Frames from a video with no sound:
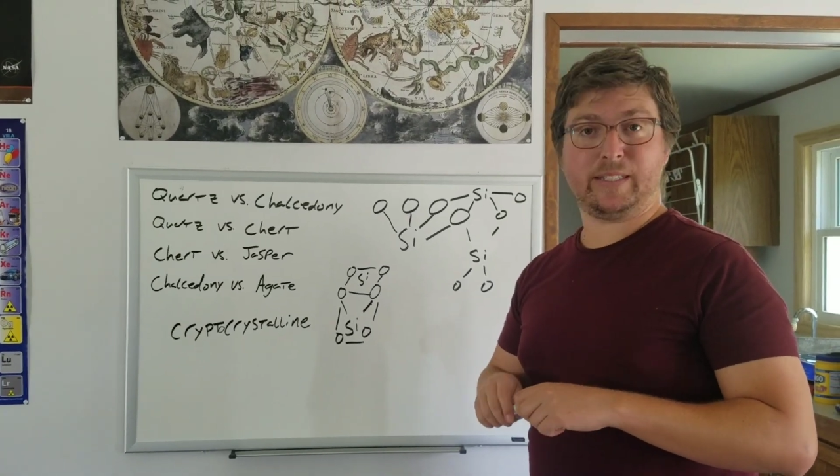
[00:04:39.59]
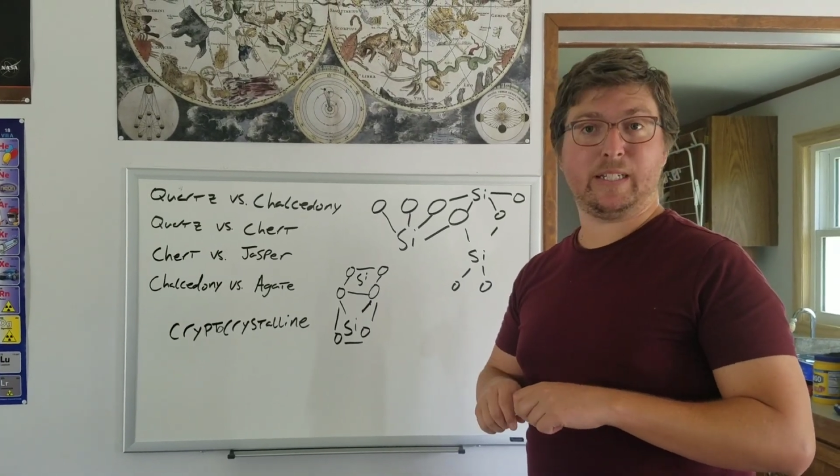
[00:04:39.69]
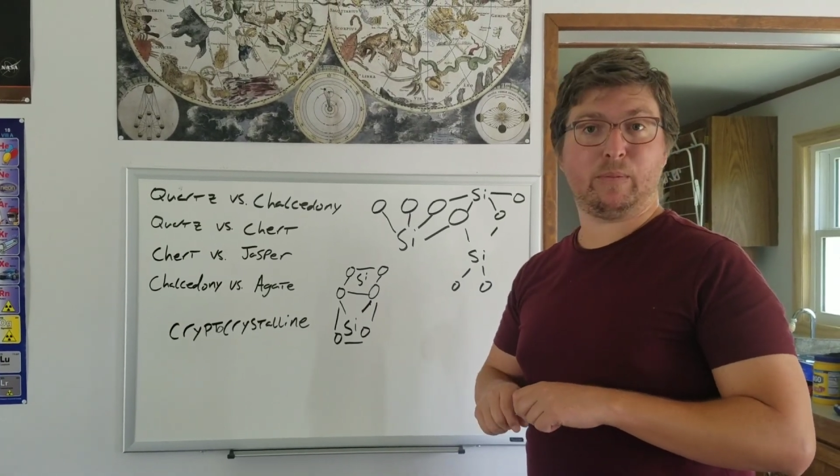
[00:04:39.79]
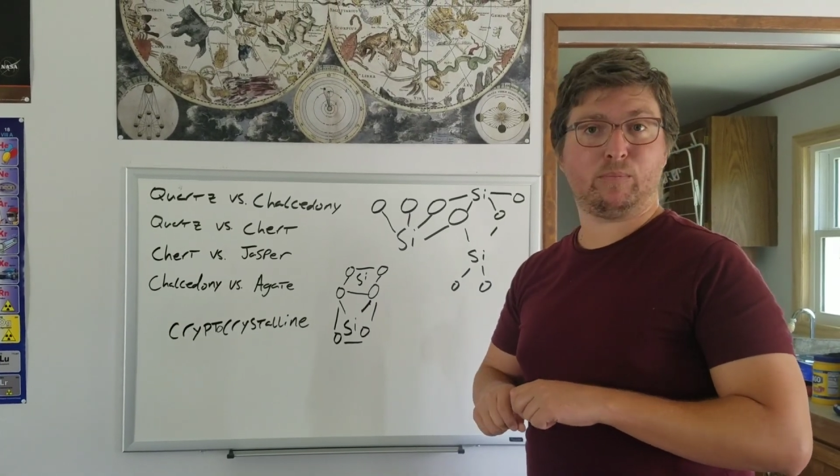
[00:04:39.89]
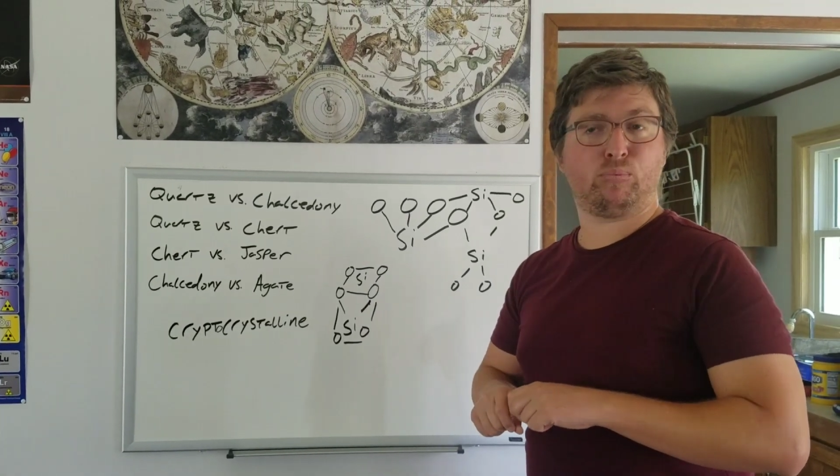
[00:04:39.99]
um,
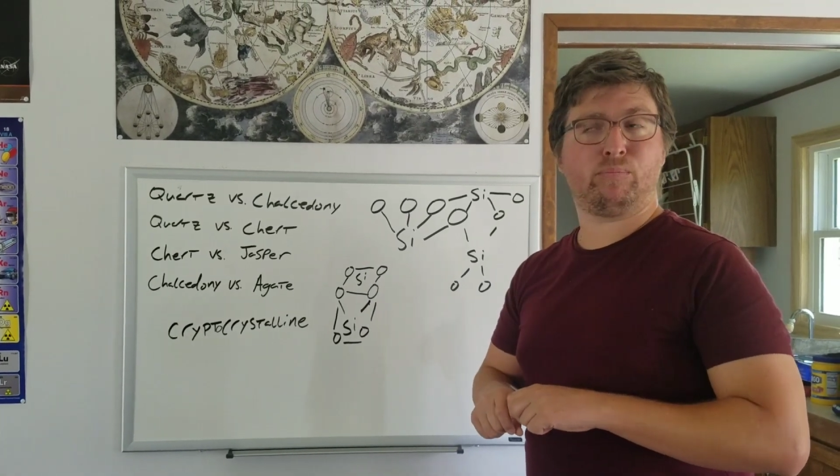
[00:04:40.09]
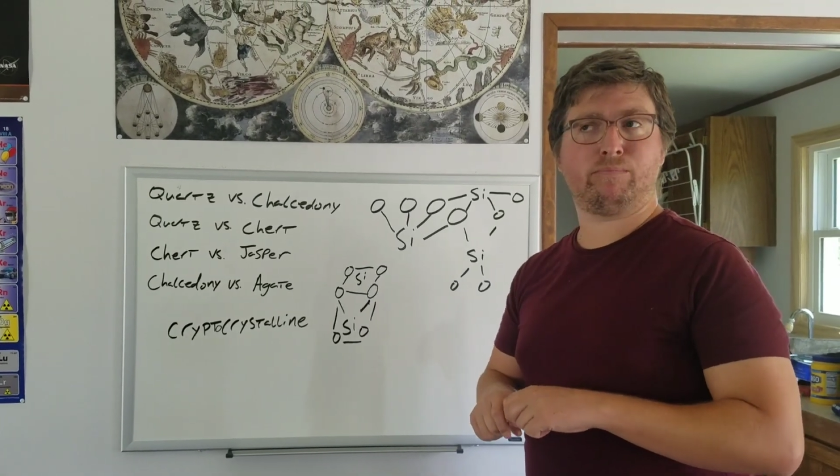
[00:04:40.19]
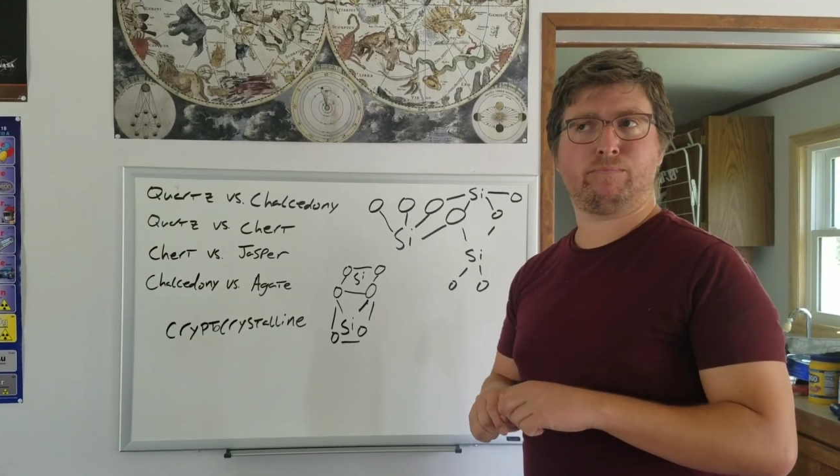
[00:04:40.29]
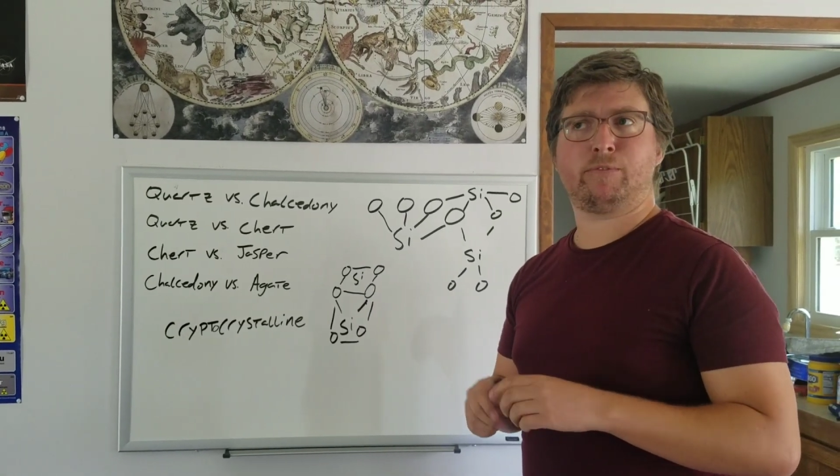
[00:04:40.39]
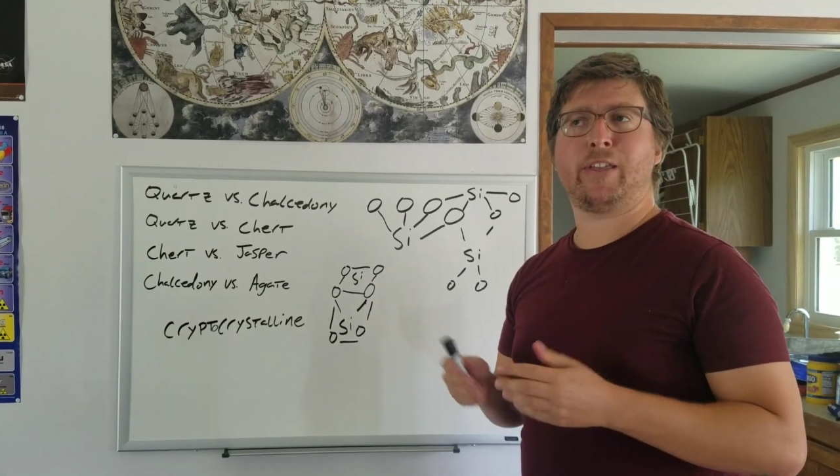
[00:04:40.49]

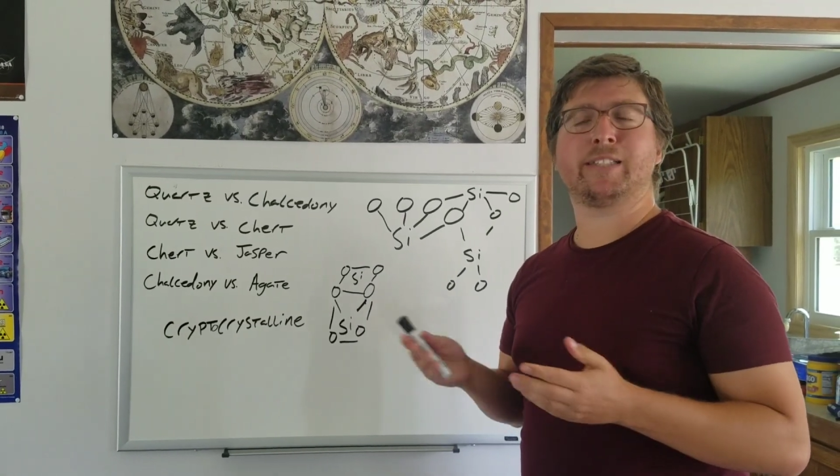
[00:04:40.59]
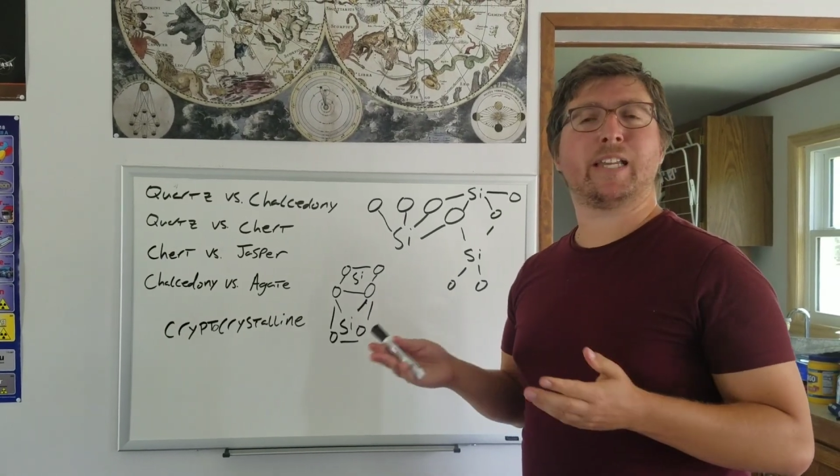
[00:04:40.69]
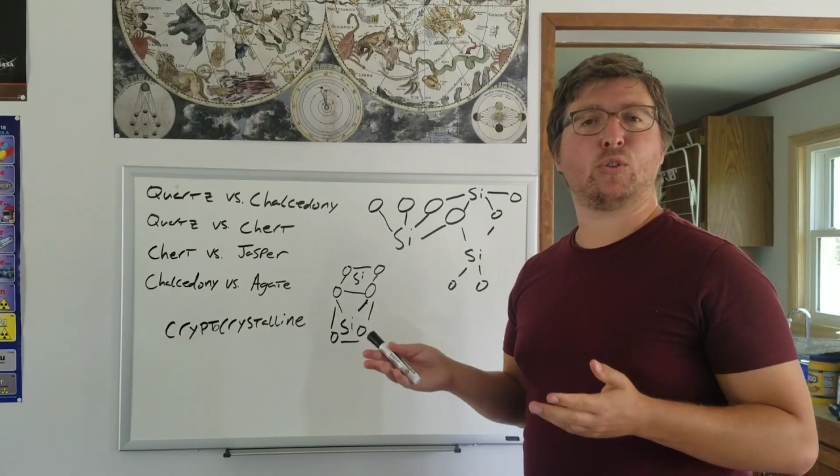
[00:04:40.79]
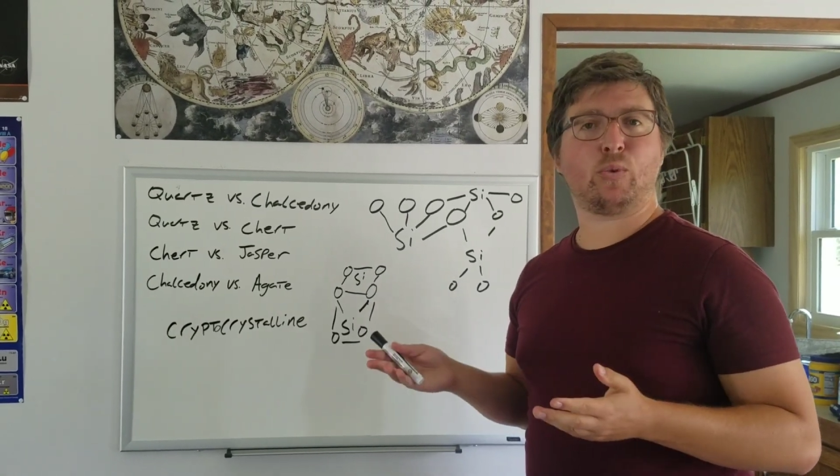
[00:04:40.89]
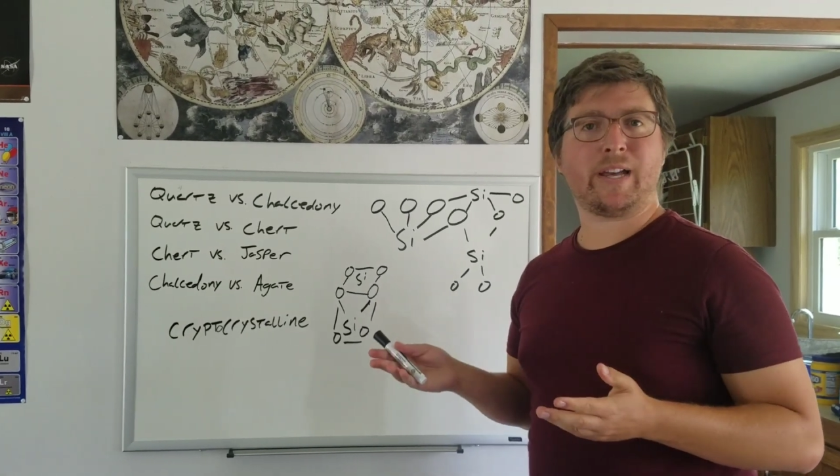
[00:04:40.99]
things like
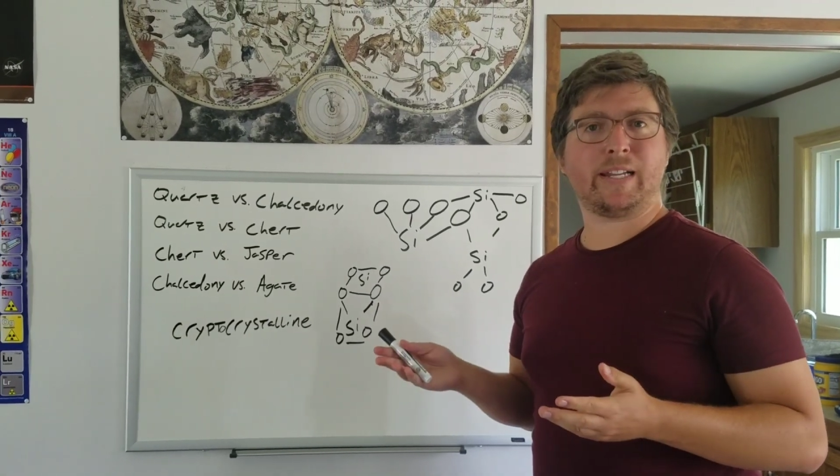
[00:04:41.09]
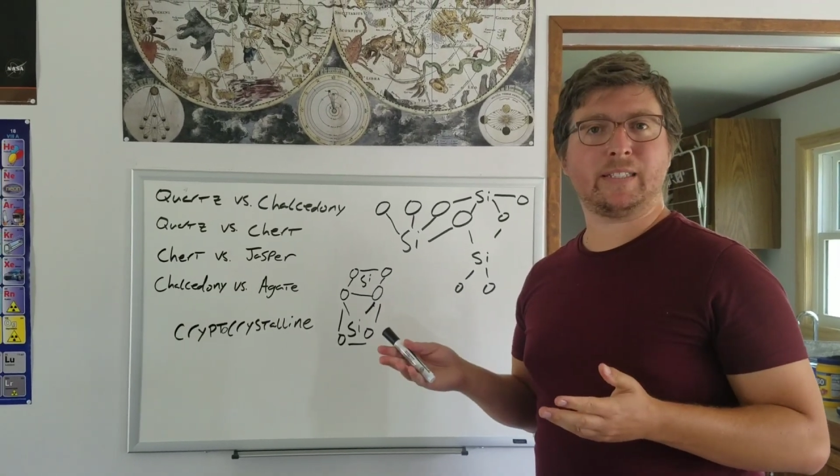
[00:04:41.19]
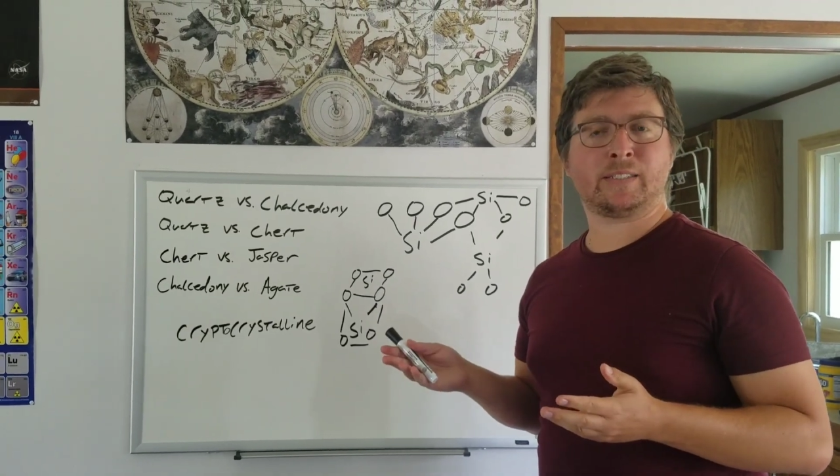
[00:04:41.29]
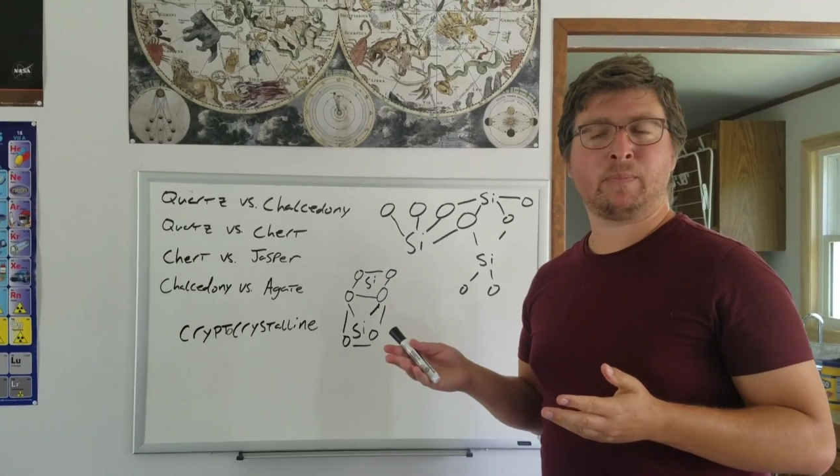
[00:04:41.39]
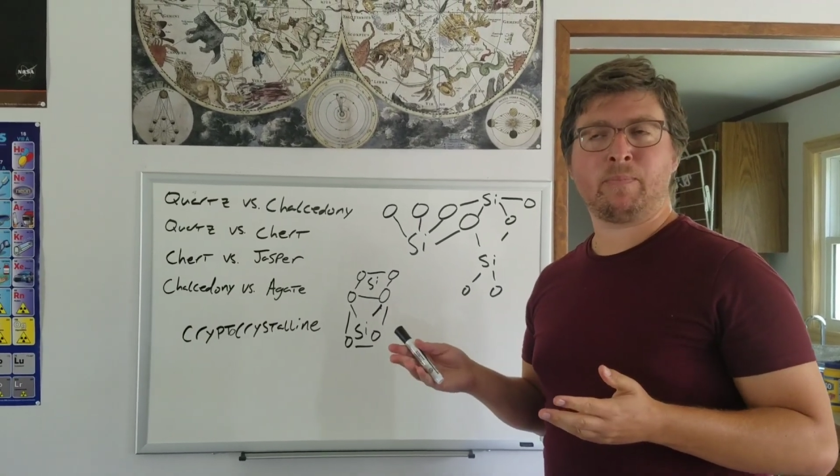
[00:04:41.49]
granites.